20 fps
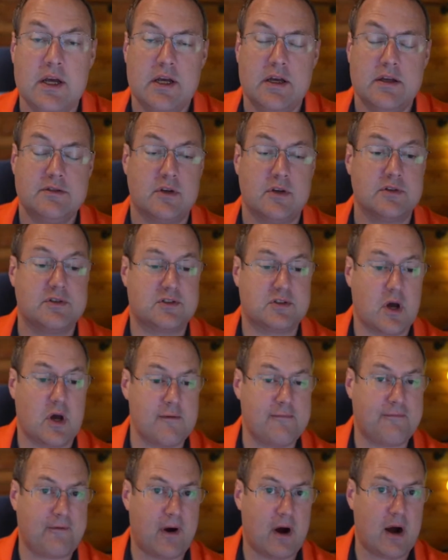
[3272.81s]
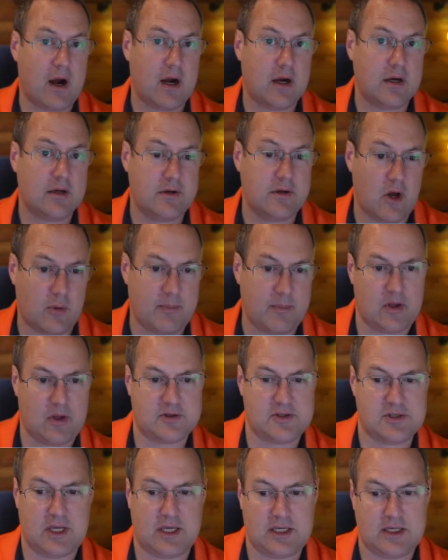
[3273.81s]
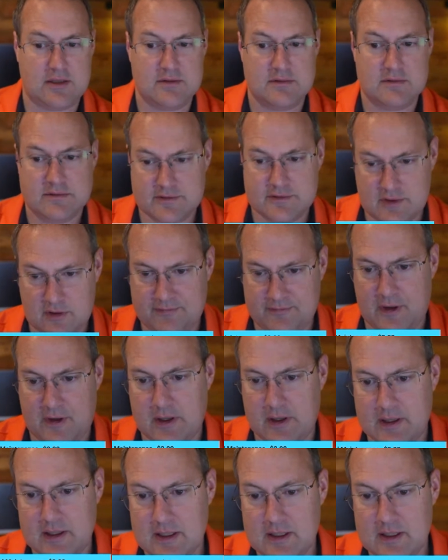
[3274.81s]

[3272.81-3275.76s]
So far, no milkshake. So far.